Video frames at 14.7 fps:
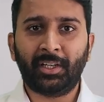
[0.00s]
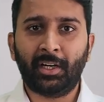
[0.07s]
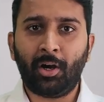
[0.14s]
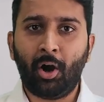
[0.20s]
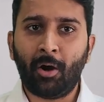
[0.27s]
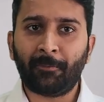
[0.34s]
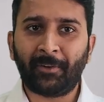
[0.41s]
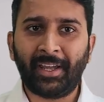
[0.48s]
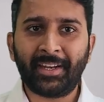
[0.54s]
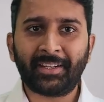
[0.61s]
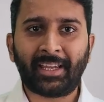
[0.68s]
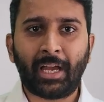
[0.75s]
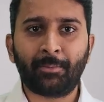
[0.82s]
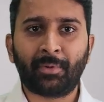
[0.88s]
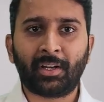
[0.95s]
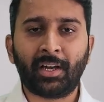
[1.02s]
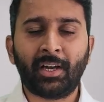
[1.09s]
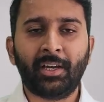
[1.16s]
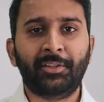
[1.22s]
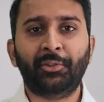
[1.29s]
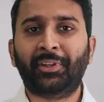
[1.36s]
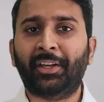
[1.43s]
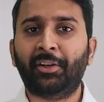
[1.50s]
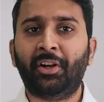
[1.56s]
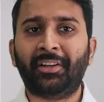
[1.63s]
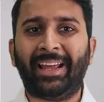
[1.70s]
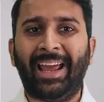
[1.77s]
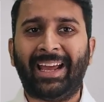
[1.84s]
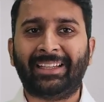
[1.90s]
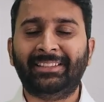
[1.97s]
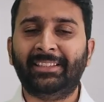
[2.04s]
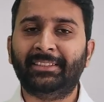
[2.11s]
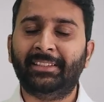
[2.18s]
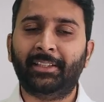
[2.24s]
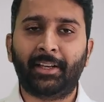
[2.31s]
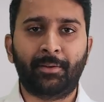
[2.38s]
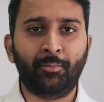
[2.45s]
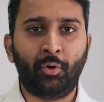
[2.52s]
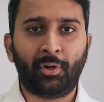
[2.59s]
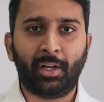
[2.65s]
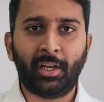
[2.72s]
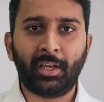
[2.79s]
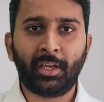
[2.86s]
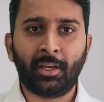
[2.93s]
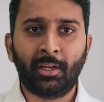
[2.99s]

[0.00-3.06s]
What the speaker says: an offline camera, you cannot access it remotely.